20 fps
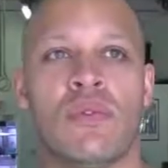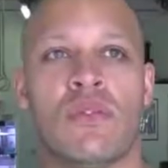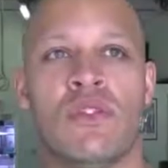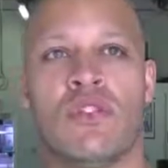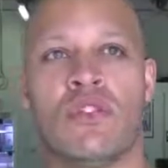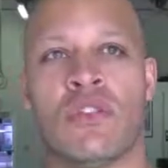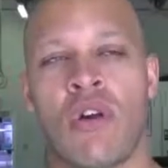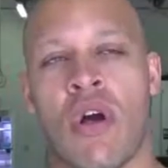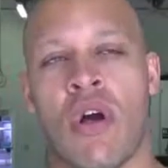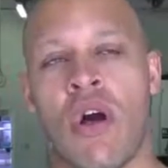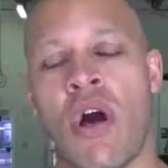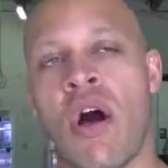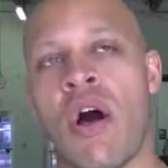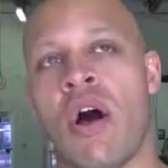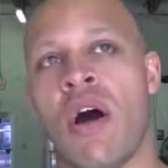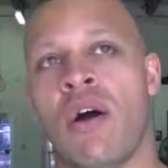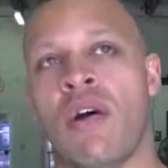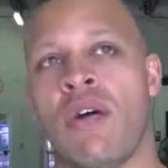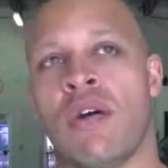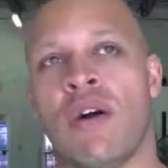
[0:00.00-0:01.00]

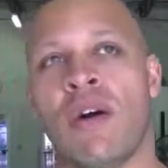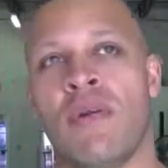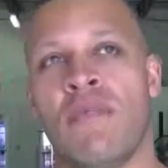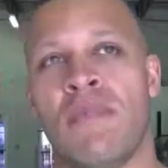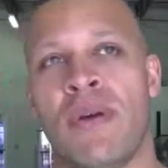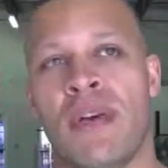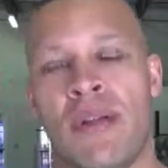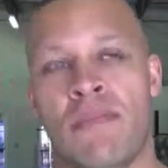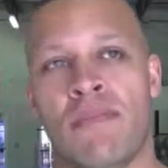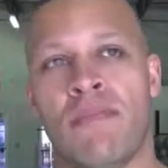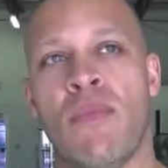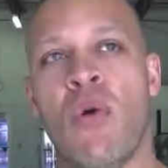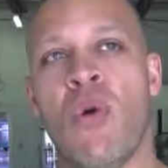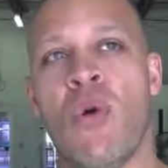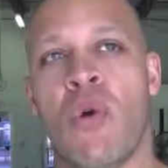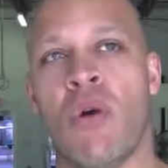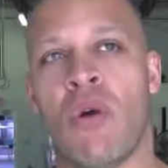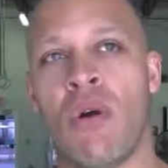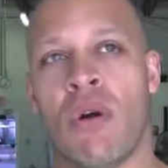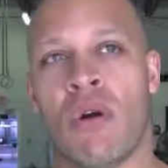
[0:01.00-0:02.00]
draw a bit
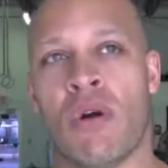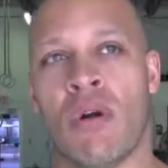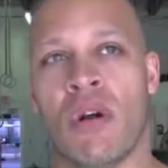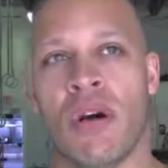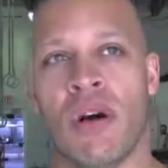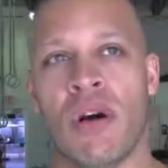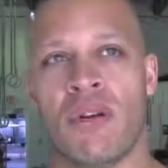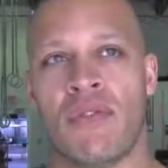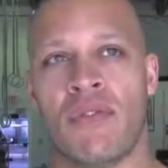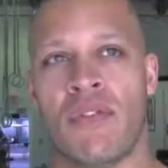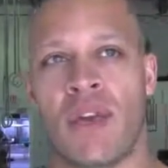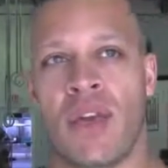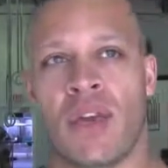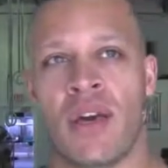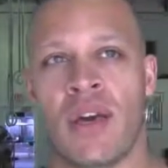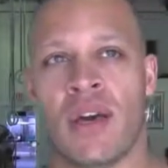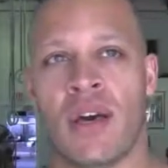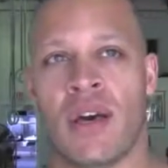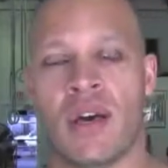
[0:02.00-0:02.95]
more of a